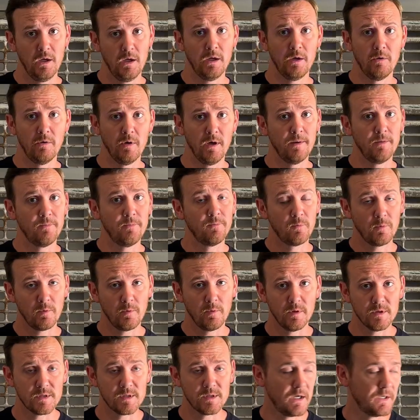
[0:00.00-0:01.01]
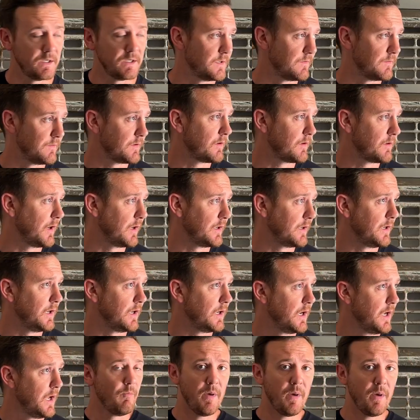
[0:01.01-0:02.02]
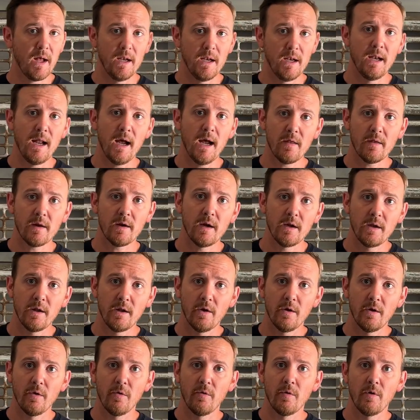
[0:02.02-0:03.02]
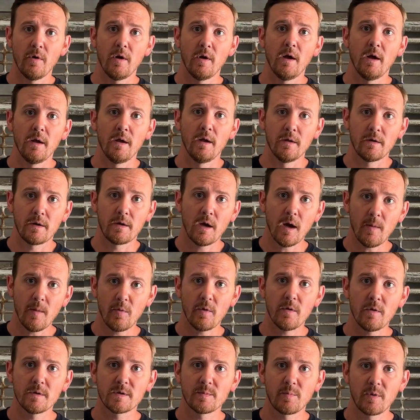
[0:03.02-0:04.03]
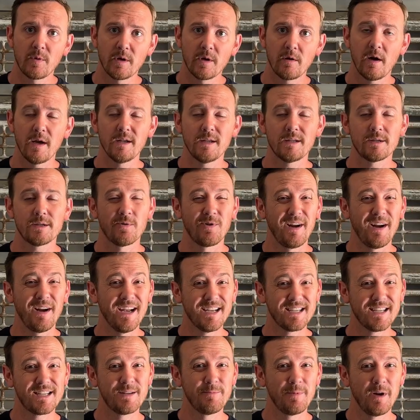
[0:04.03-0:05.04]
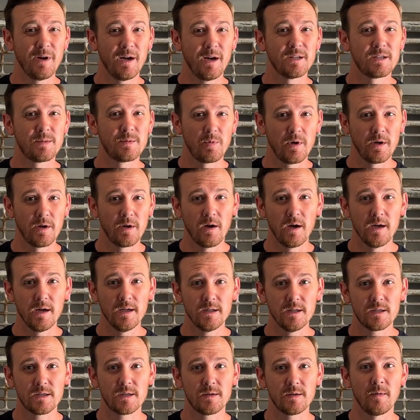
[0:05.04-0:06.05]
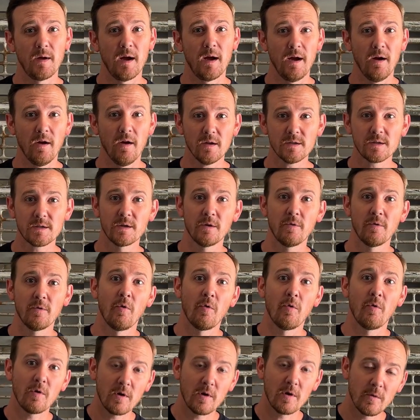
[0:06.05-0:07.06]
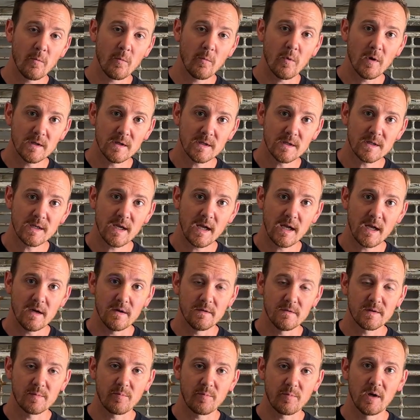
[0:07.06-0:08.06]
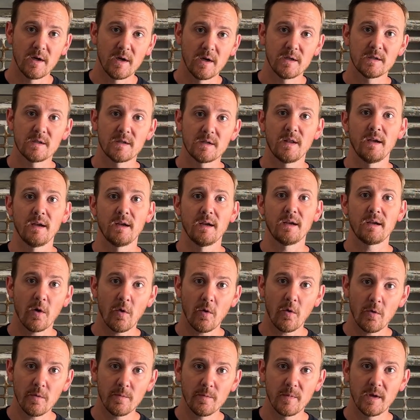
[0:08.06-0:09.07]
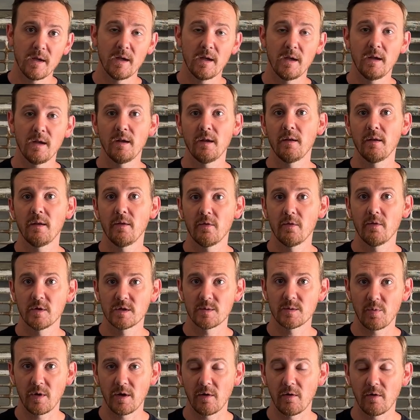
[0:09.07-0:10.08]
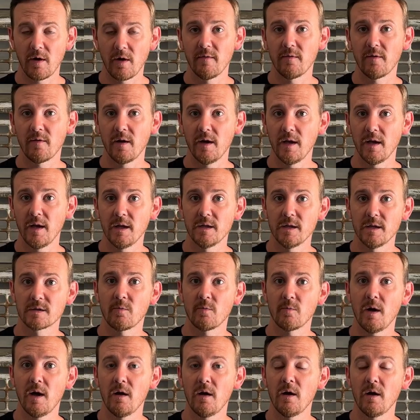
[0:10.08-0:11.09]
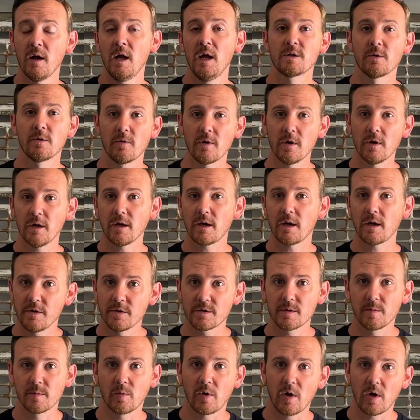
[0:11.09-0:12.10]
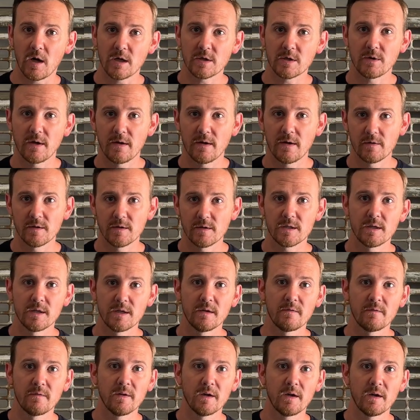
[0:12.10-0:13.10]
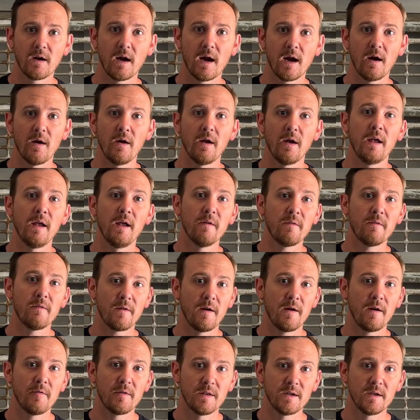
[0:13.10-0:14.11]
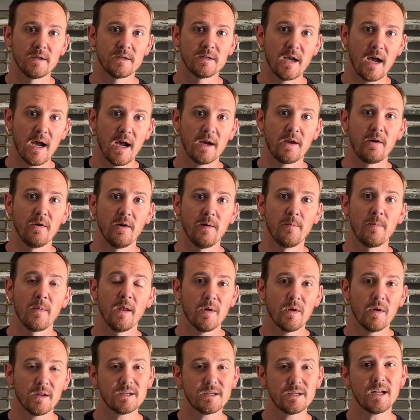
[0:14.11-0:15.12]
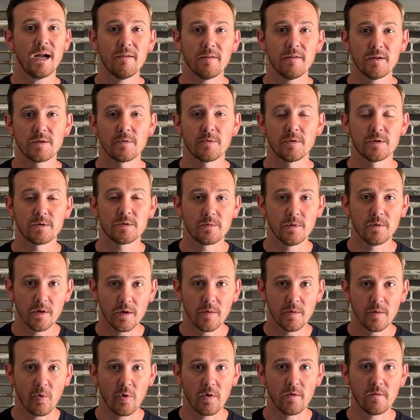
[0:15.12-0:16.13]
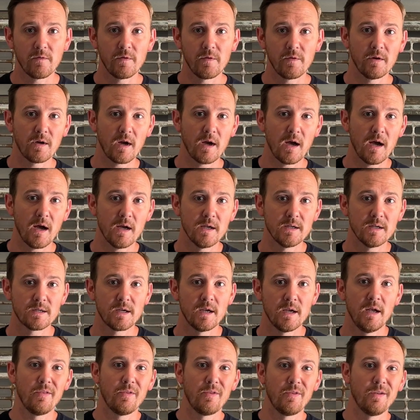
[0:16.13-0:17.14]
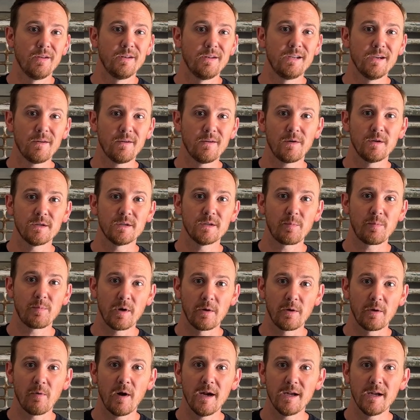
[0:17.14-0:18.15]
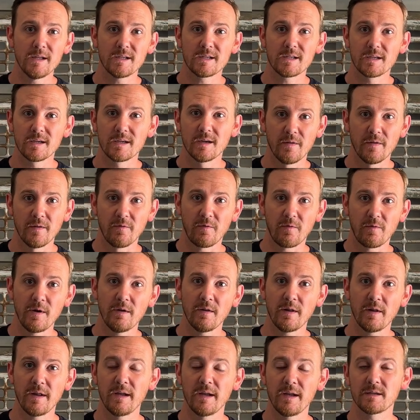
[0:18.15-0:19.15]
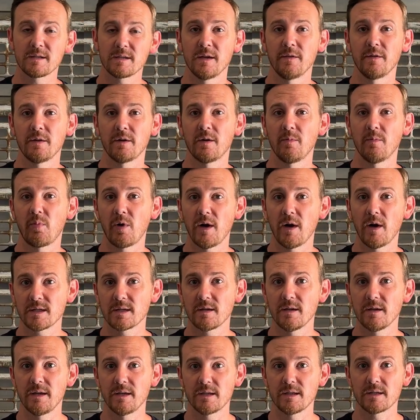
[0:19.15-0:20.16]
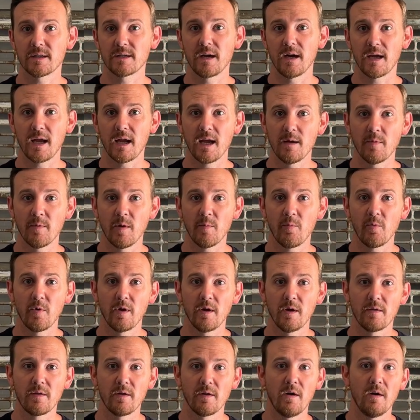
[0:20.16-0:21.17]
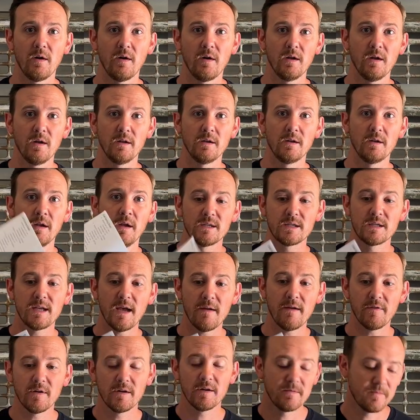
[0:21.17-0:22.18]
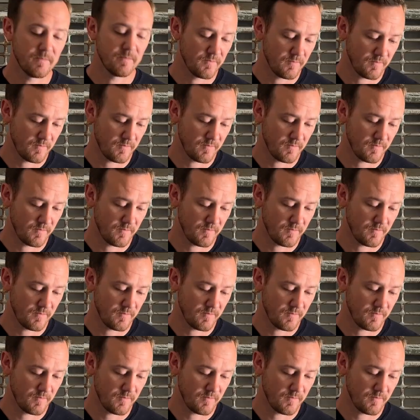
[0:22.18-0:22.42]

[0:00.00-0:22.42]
Anyway, we're real scientific around here. But now that I know a couple of spring rates or estimated spring rates, I also ordered 1 set of springs that told me the spring rate for it as well. So we're gonna do some cross-referencing, figure out if everything's accurate. But let's dive into what's really important for you guys, the different spring rates, the free links and the compressed links that I came up with on 7